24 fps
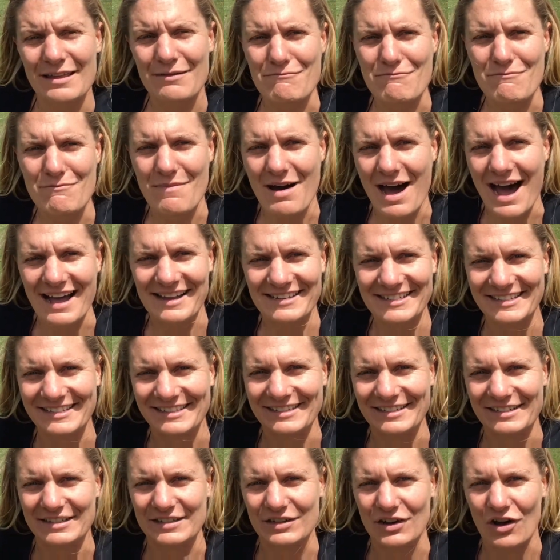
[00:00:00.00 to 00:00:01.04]

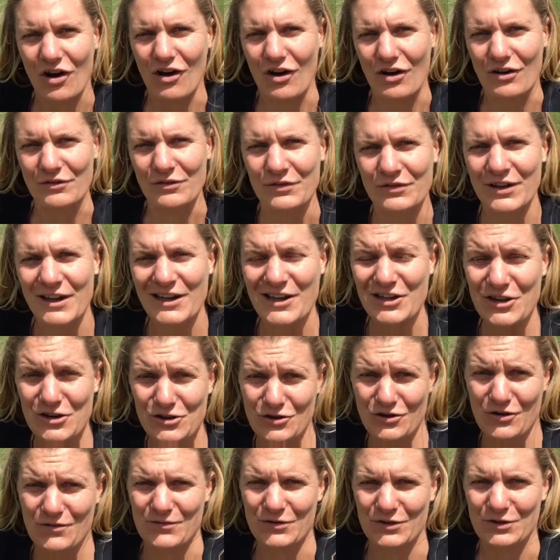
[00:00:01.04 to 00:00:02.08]
masters of
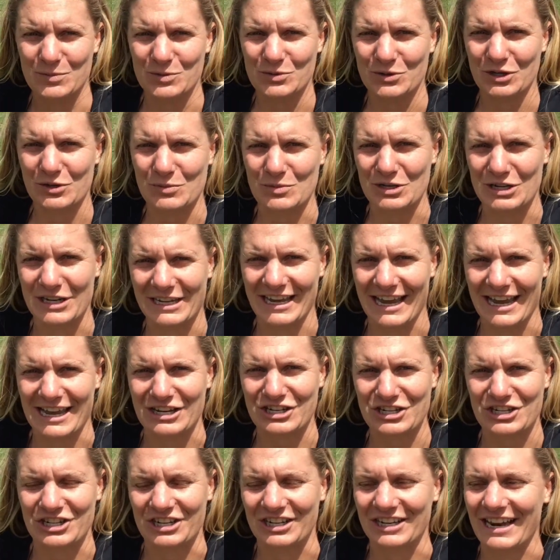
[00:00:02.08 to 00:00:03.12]
nonverbal
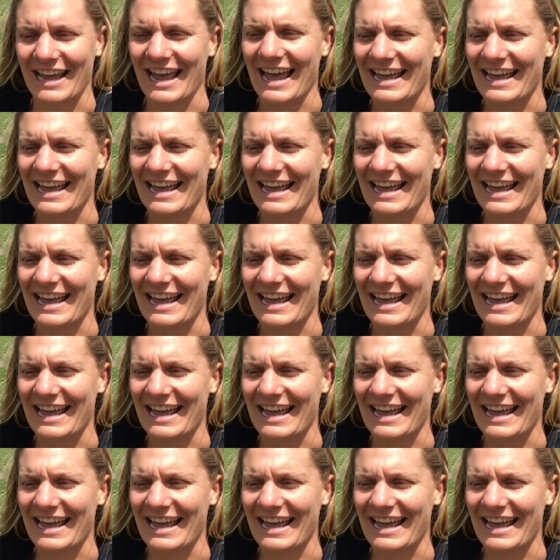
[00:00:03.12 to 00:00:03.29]
communication,